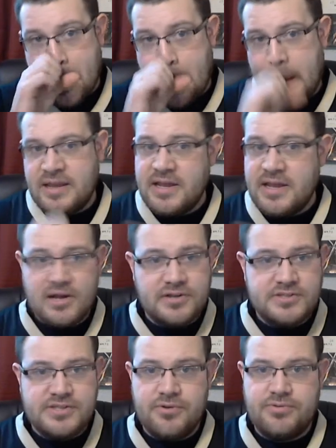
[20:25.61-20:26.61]
and he can
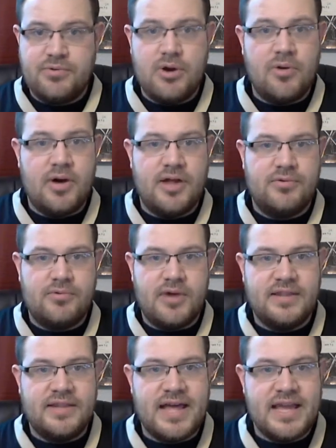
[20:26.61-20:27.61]
also throw on the
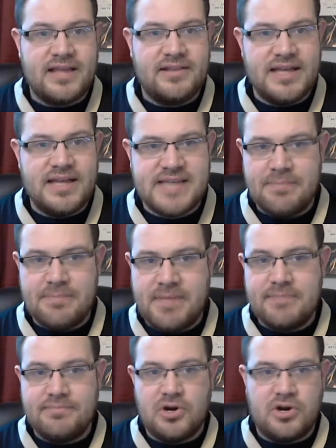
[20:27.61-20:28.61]
run like Zach
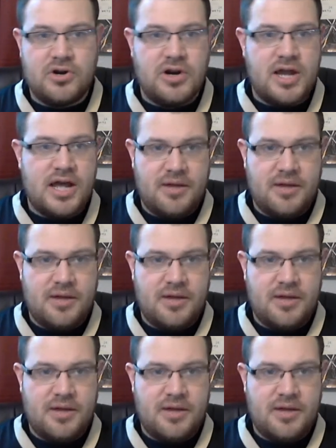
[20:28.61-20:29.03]
Mettenberger.